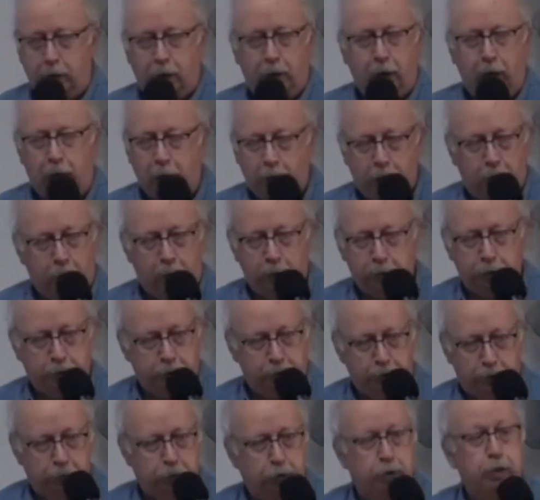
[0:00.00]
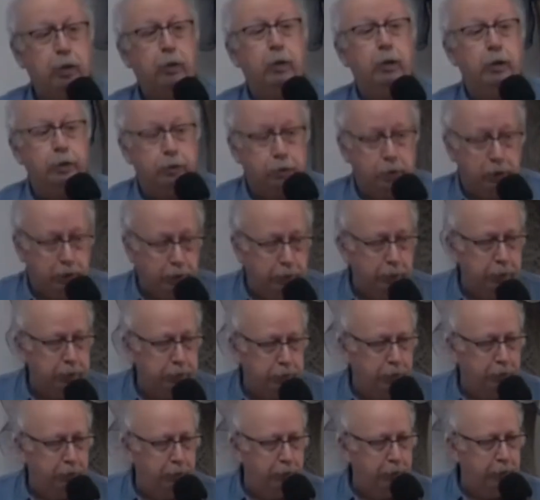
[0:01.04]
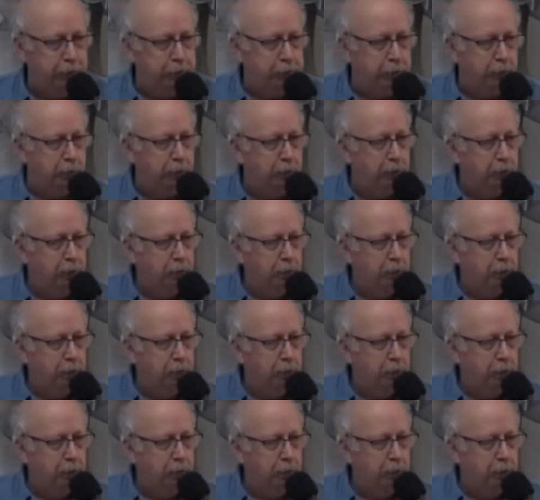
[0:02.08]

I question seriously their salvation.